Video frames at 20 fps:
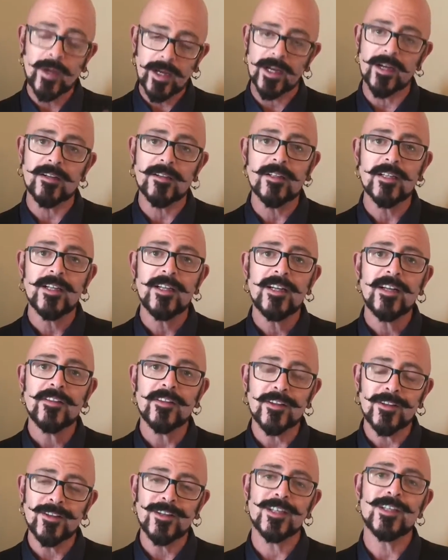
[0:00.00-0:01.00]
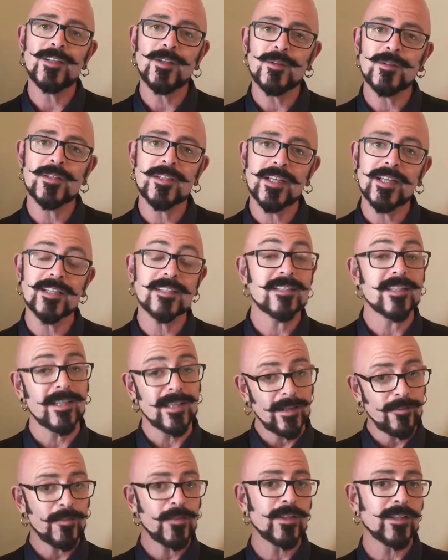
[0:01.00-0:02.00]
Well, the good news is
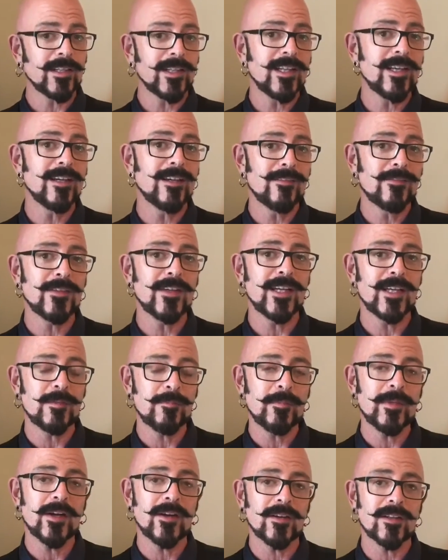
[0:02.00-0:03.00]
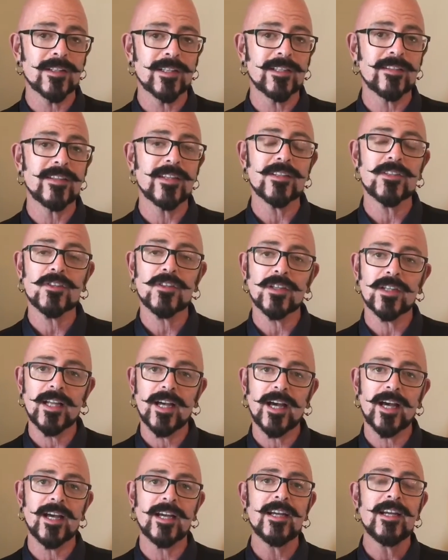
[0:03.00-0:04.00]
if you live in Maryland this
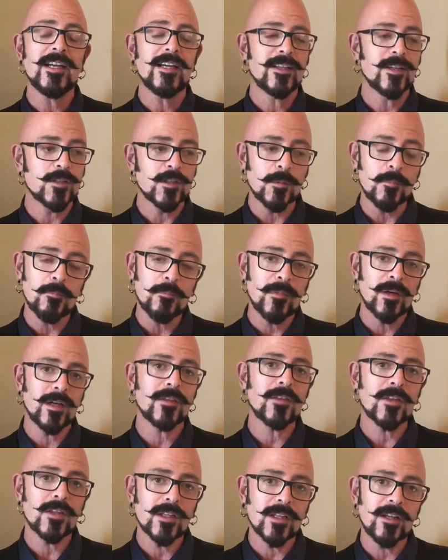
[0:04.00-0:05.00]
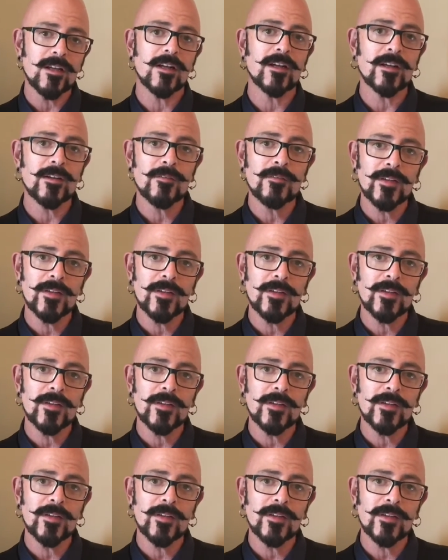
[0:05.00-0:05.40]
July, there's a month-long